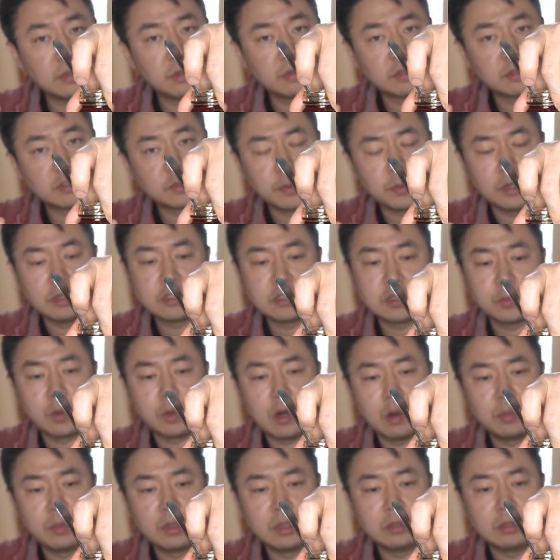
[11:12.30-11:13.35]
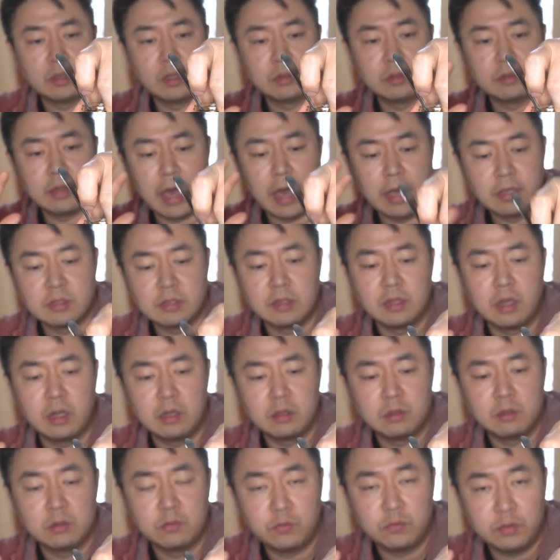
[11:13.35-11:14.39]
on the spice department. It adds a lot of
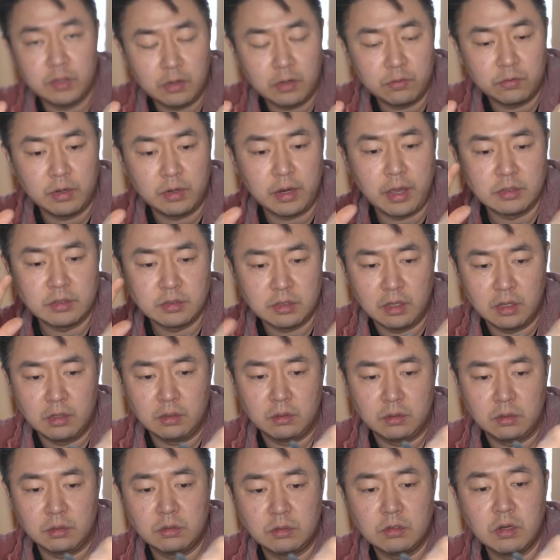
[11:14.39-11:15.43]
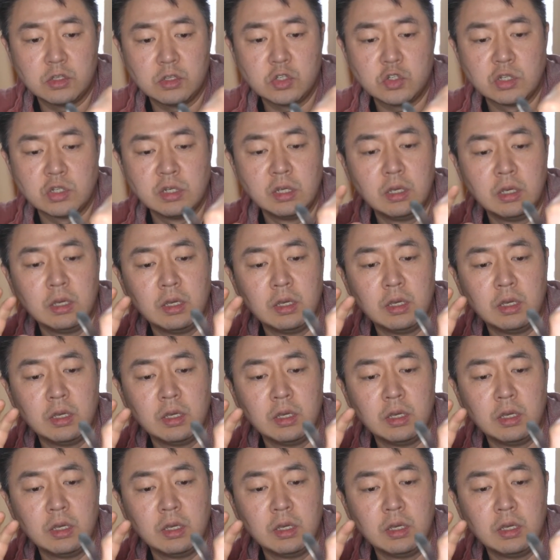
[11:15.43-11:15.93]
good flavor, adds a lot of good crunch.